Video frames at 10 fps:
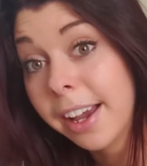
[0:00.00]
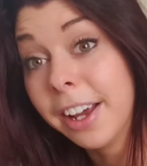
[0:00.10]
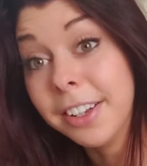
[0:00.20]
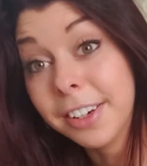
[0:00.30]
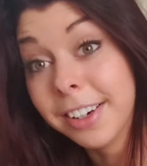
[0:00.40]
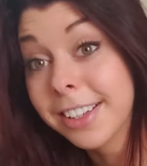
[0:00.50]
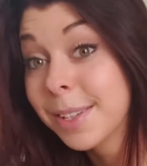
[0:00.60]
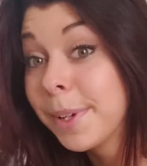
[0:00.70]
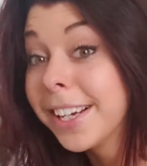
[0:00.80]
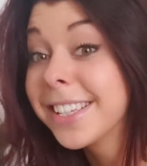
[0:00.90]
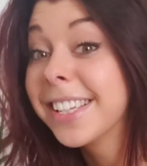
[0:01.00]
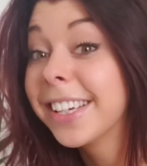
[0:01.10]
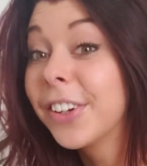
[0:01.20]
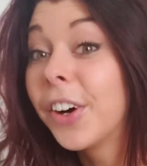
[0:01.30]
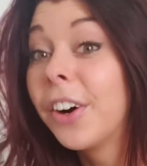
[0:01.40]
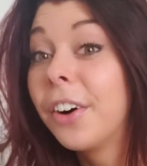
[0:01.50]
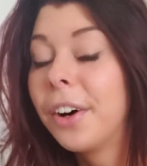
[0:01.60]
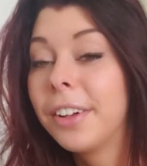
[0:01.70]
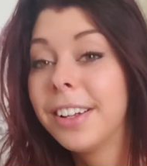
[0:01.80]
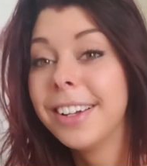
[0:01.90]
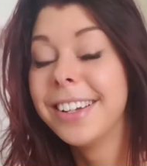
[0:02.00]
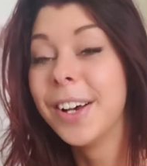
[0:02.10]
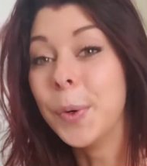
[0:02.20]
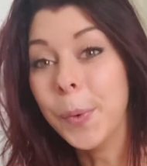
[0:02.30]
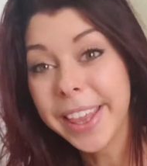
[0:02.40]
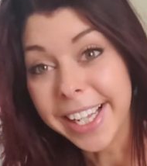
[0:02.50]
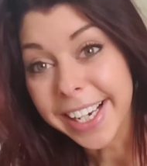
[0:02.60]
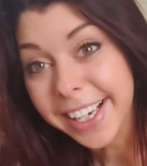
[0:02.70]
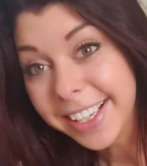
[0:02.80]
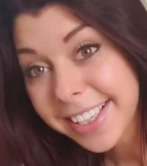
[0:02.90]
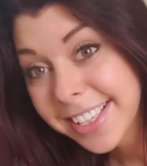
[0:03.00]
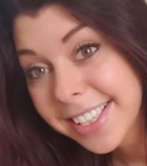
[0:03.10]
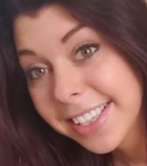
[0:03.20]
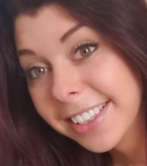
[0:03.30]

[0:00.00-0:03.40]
and you're experiencing it all with us.